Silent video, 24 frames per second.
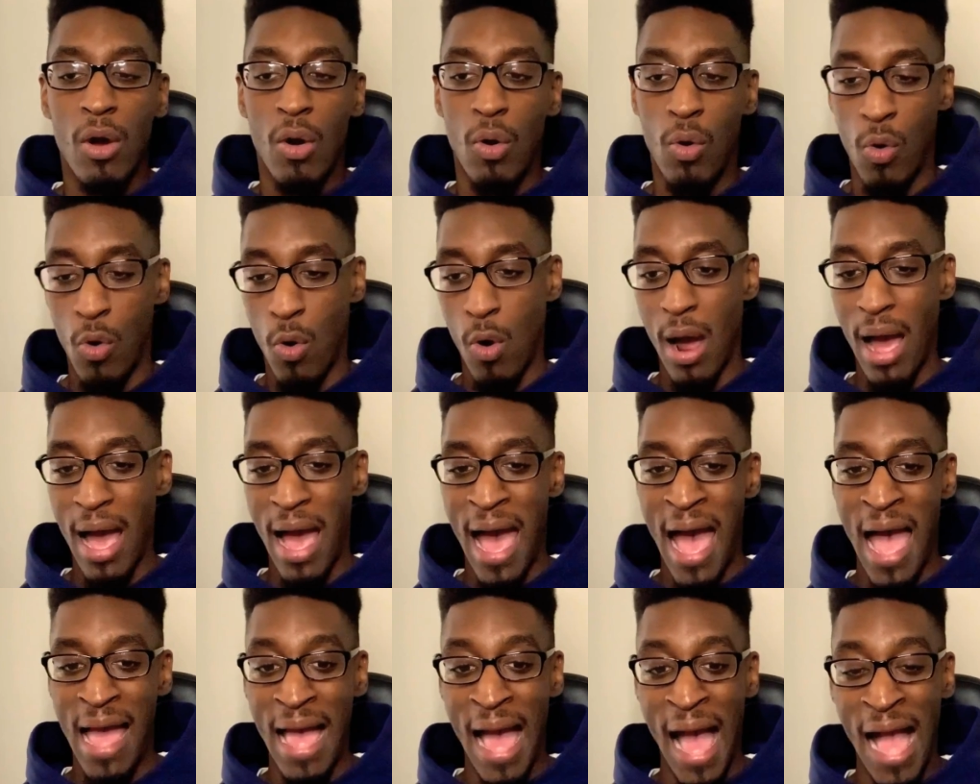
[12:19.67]
or
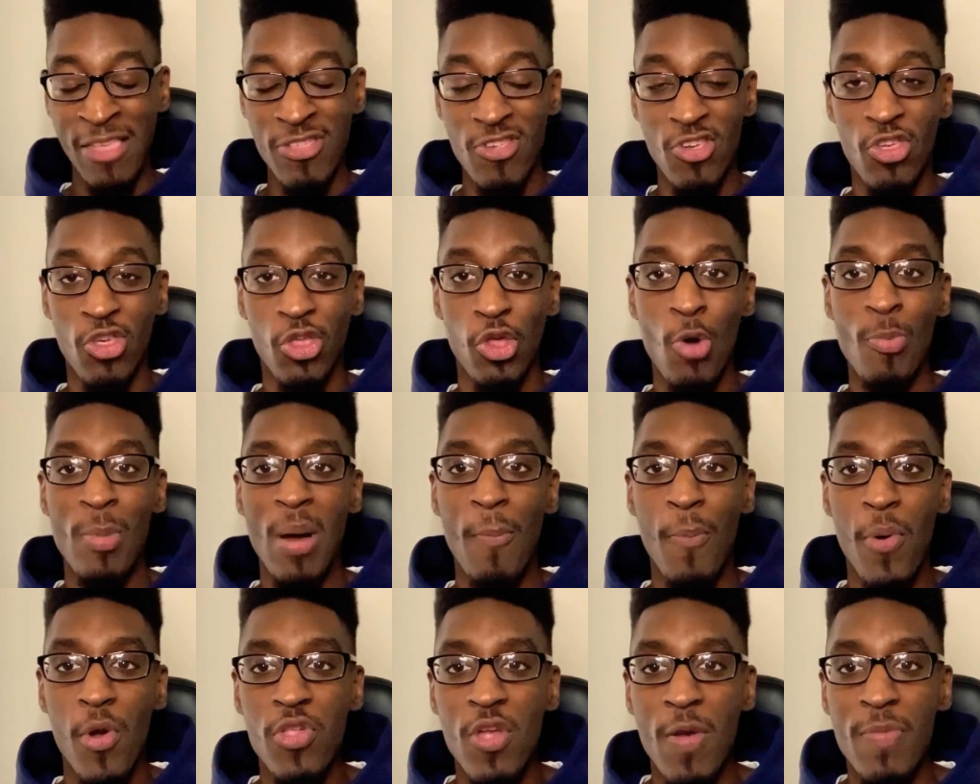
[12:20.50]
I just slow my
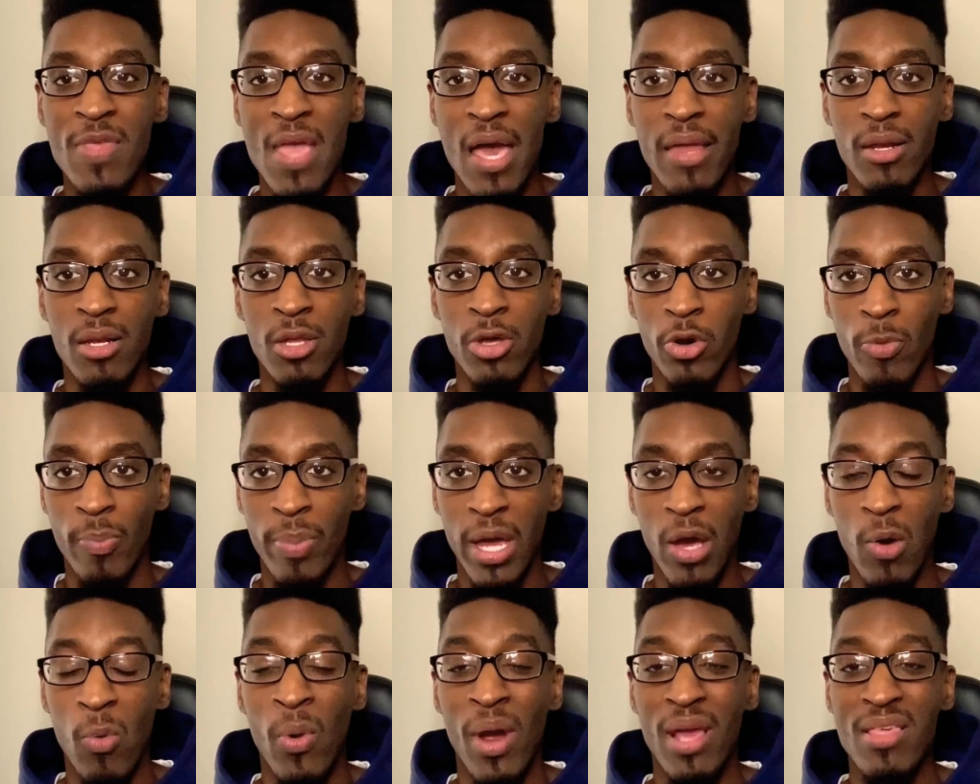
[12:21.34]
push-up down a little
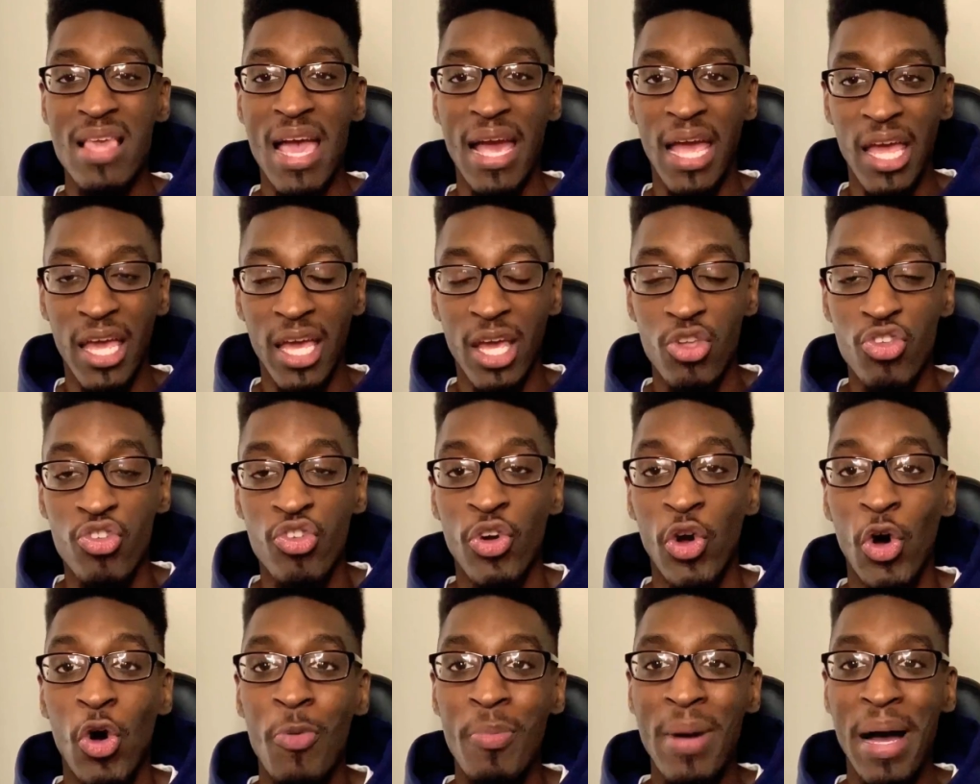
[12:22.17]
bit, whereas I can
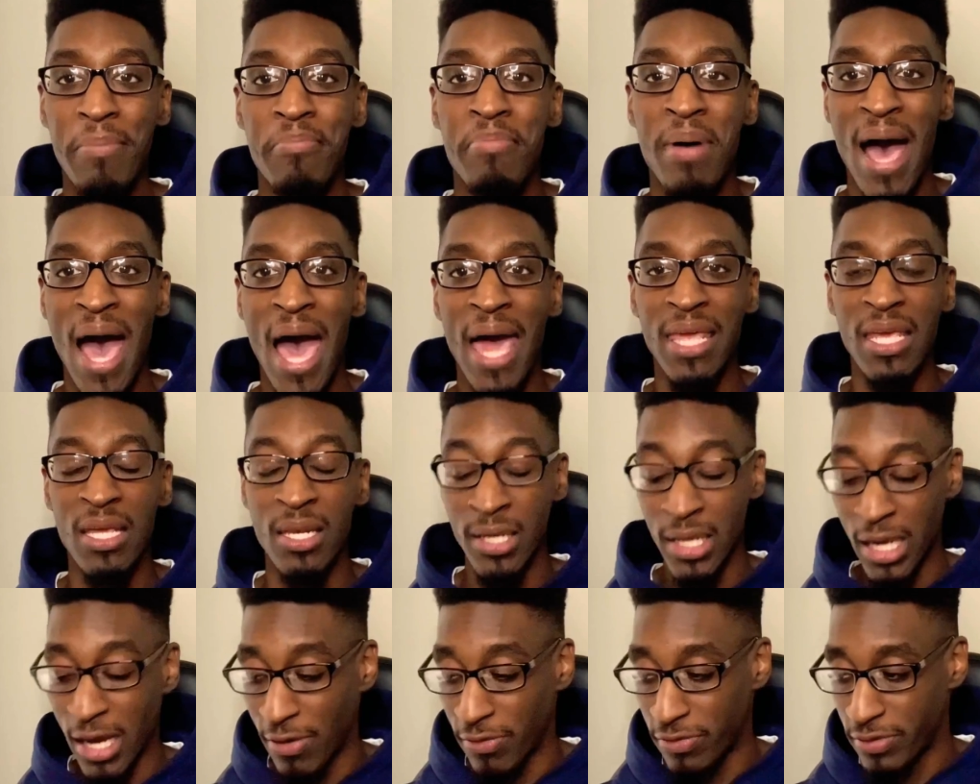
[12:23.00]
control my body
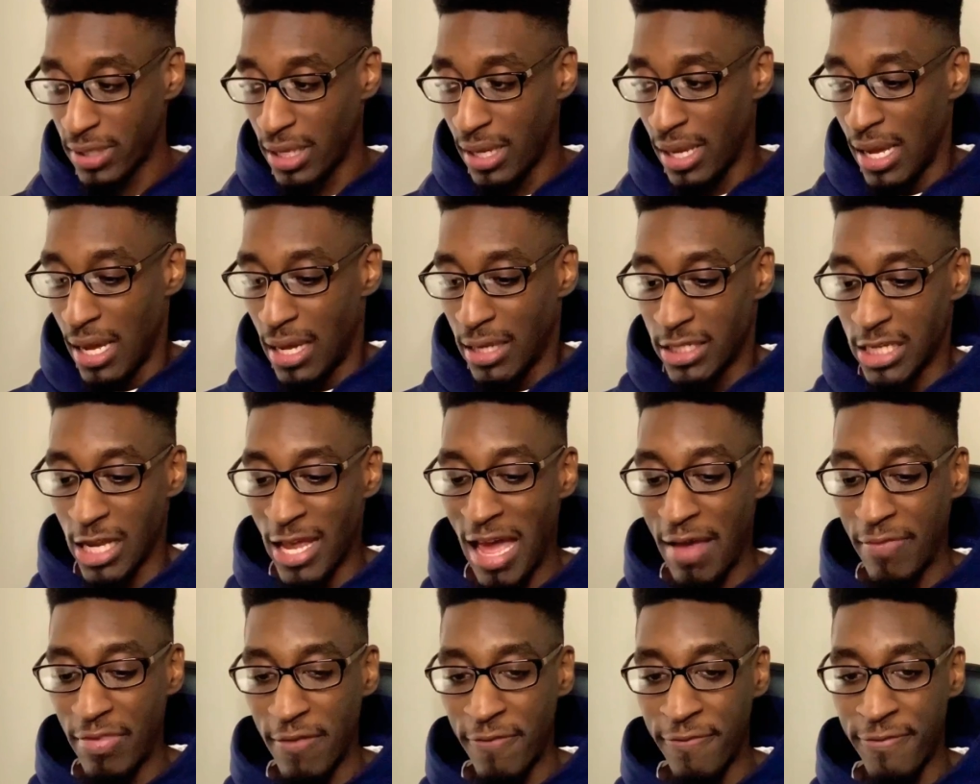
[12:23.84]
enough to
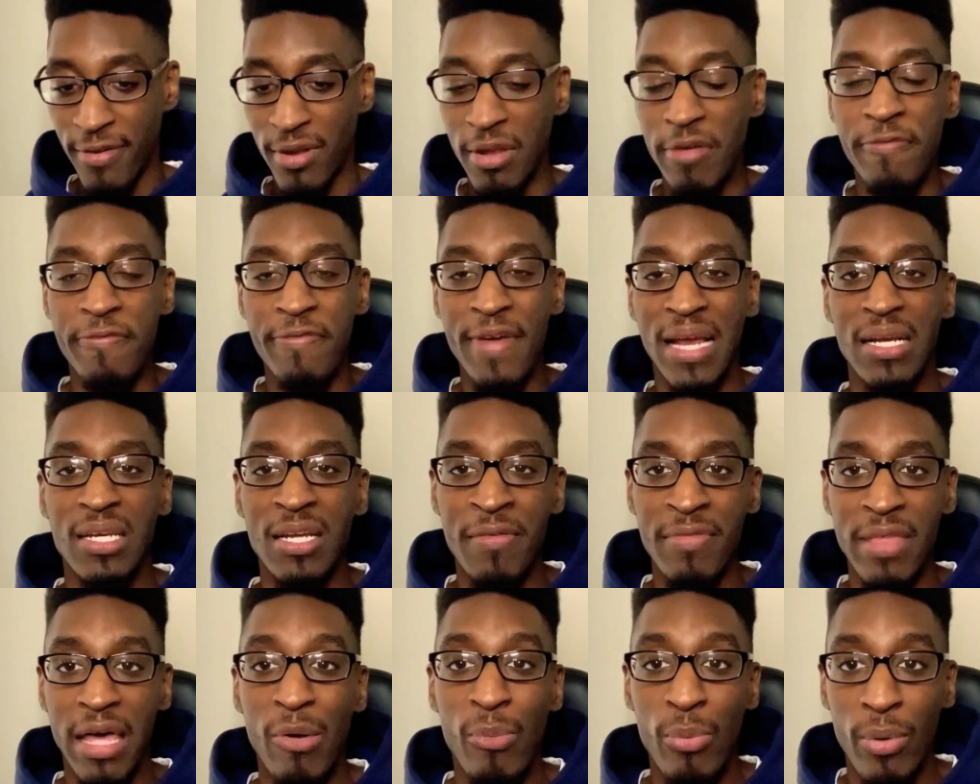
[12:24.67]
have the full effect of
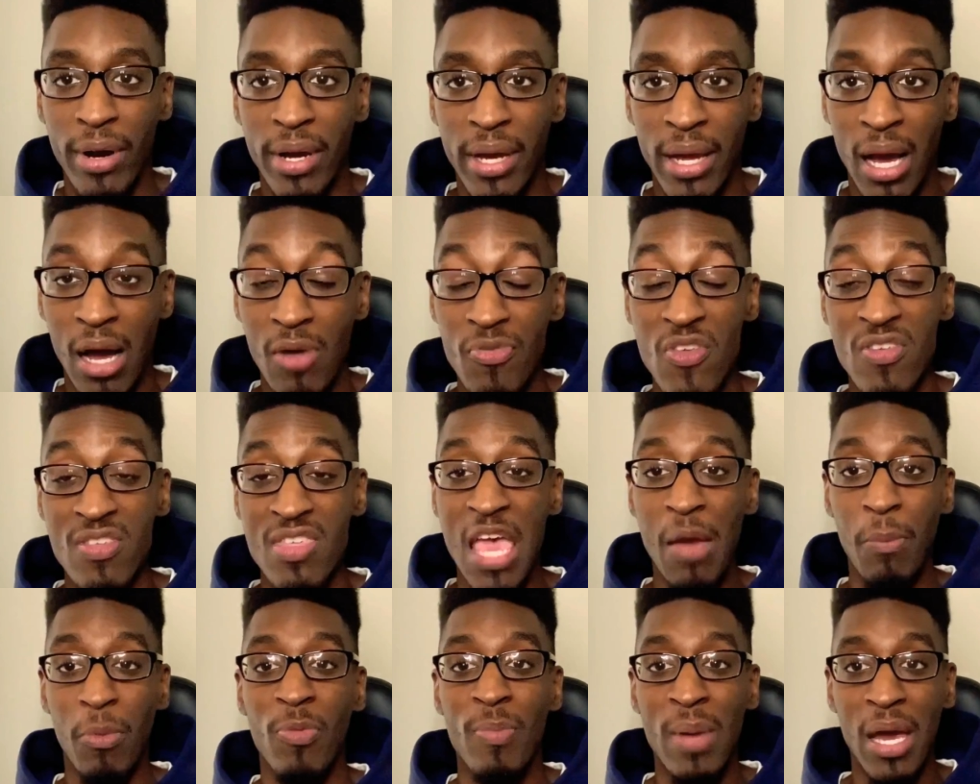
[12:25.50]
that workout. The
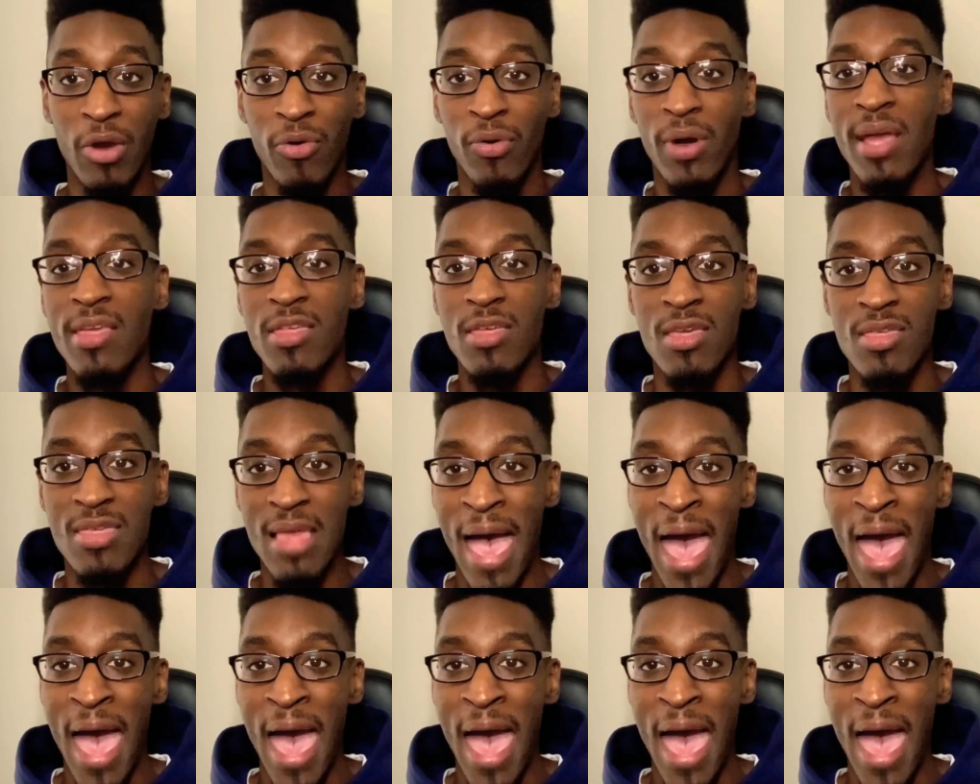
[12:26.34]
same with my crunches.